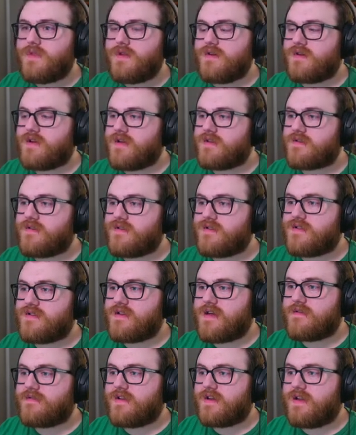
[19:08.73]
Okay, so I just
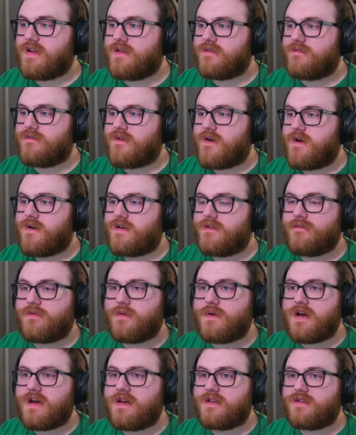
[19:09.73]
have to get far enough
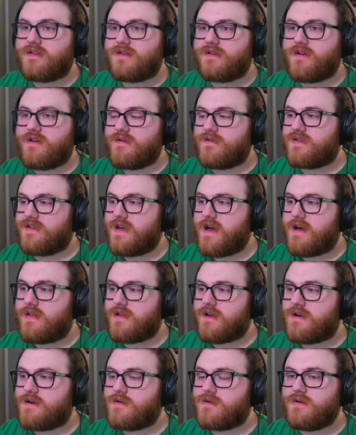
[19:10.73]
away that it turns
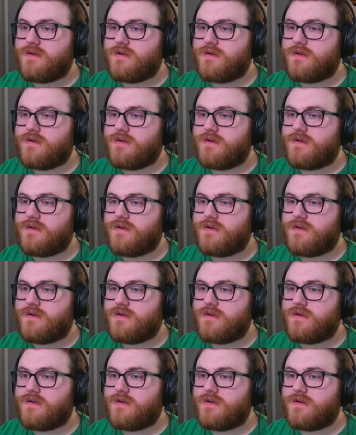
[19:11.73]
yellow.